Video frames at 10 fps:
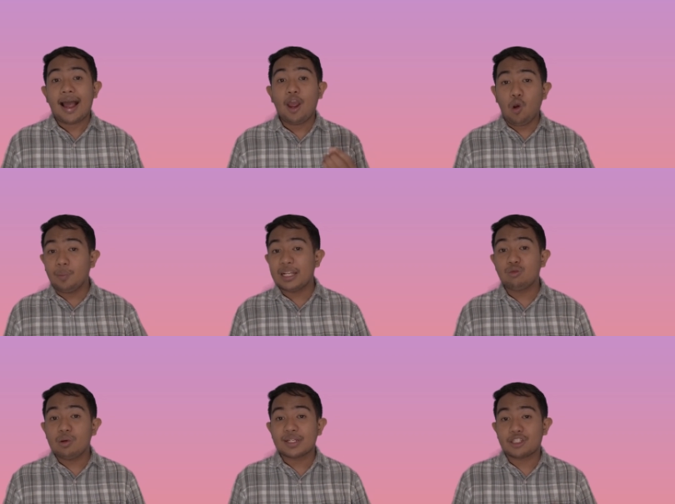I hope
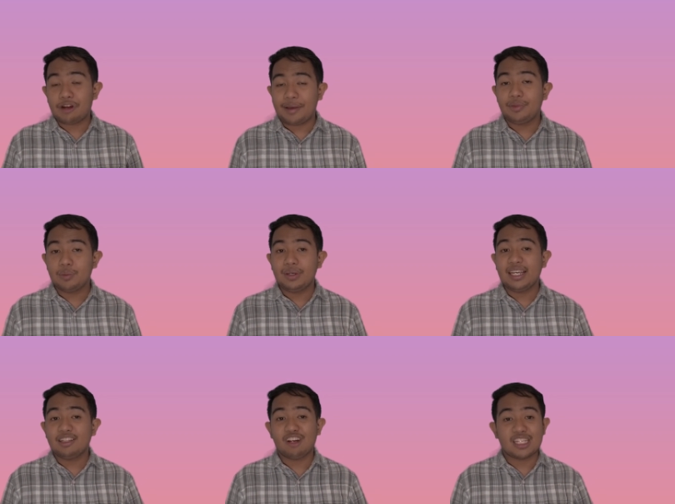that we must strive to
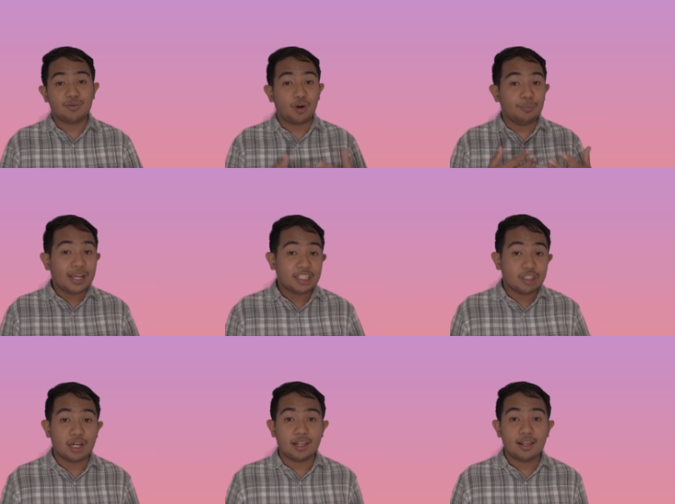be
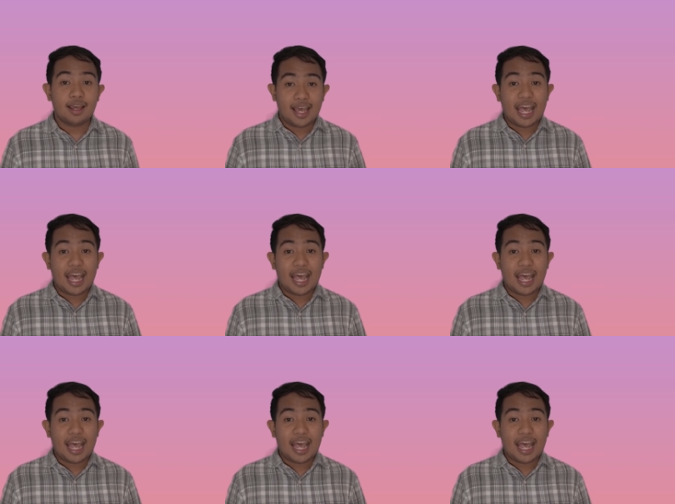transformational